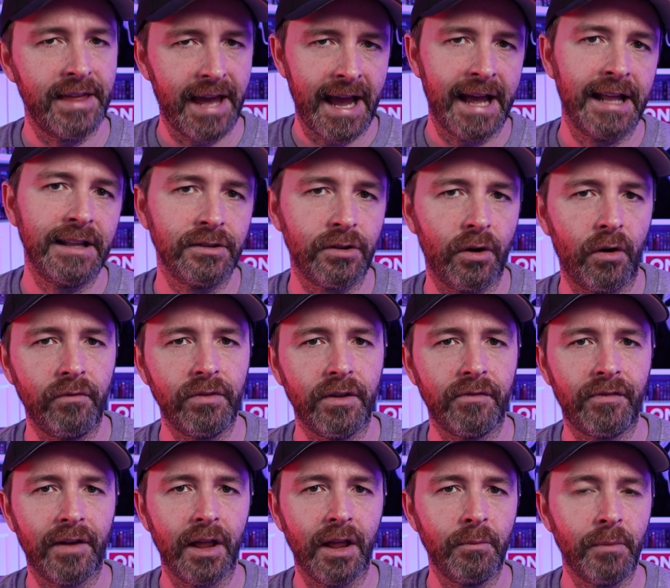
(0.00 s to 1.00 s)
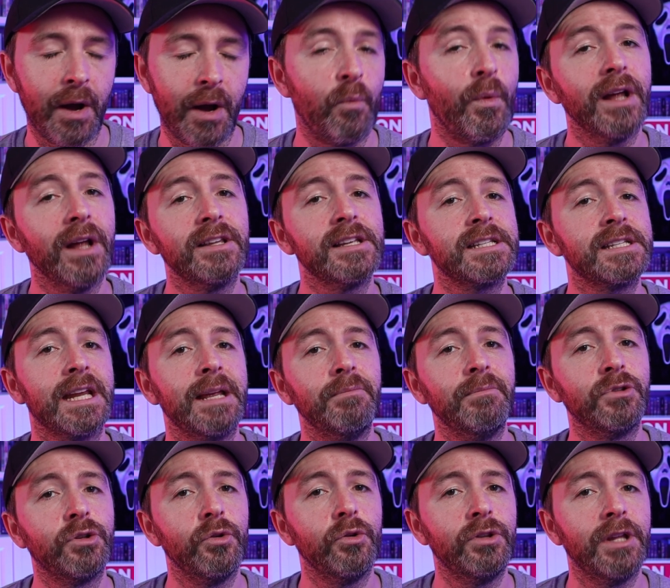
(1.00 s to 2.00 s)
the end of the film. And where does
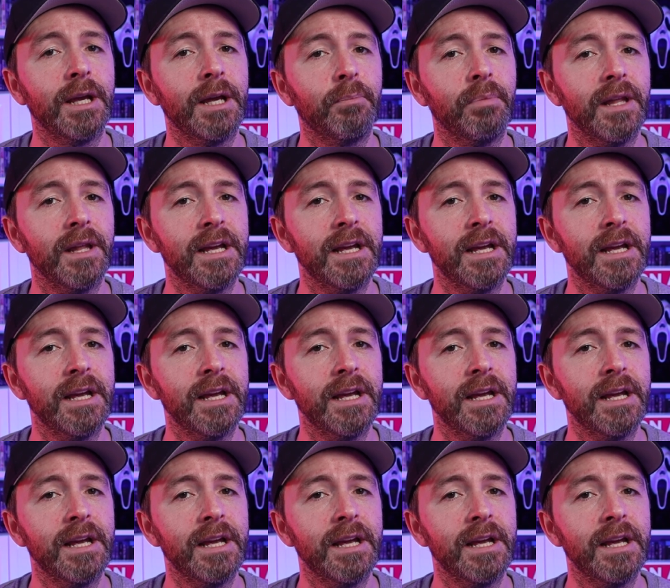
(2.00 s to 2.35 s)
Scream 2 take